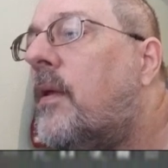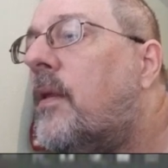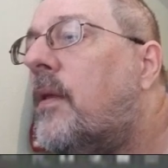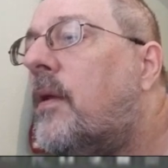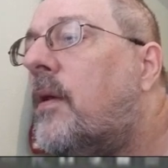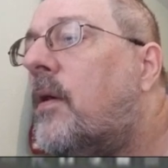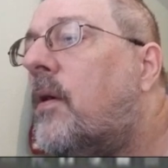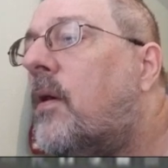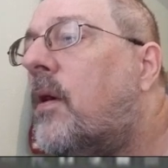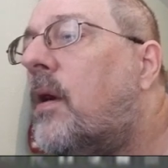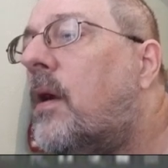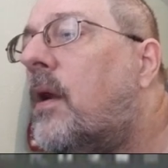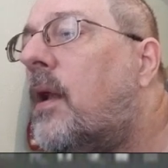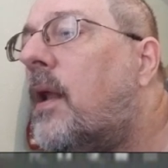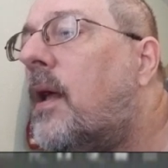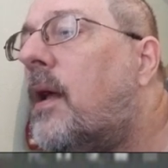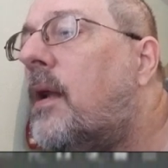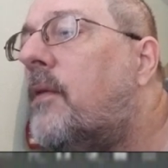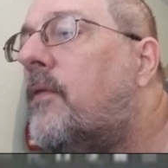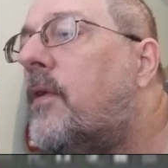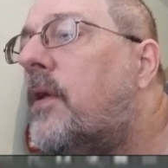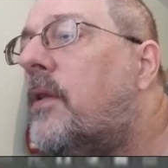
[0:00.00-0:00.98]
are a
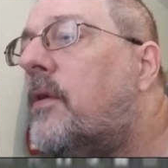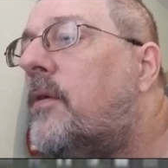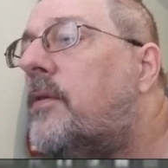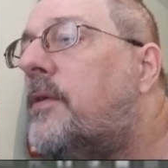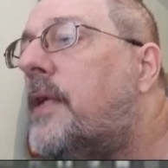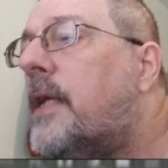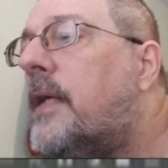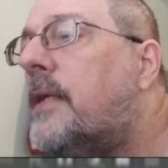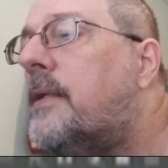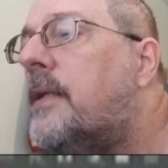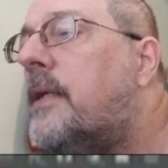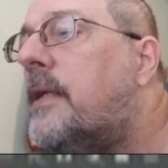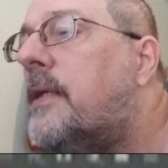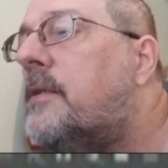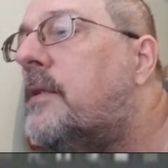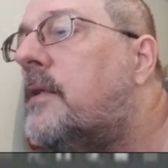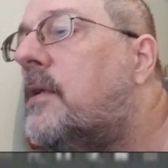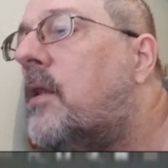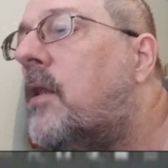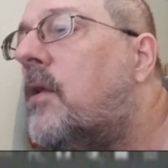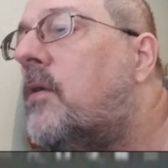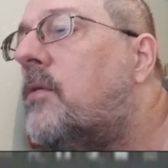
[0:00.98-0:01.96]
lot of other techniques.
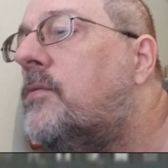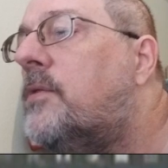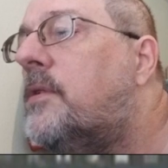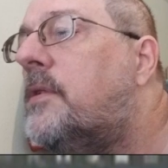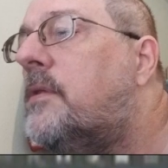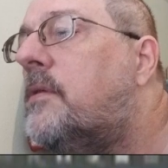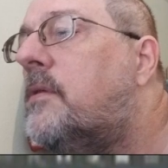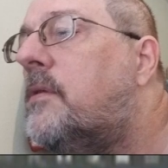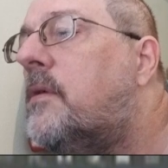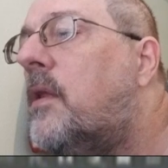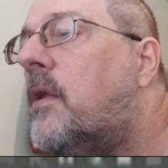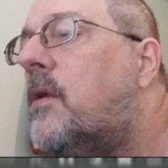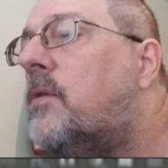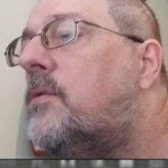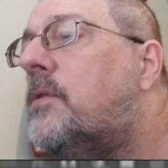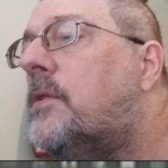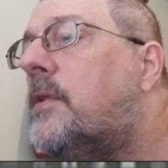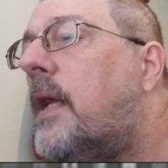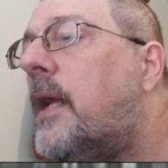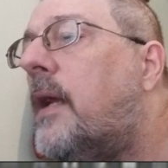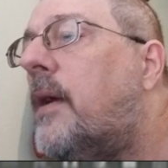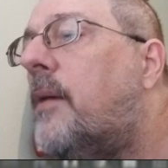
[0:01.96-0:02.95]
A clone
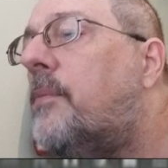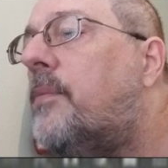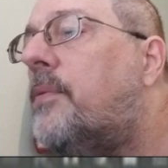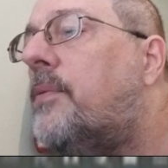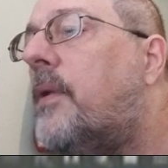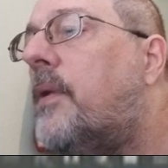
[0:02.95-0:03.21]
stamp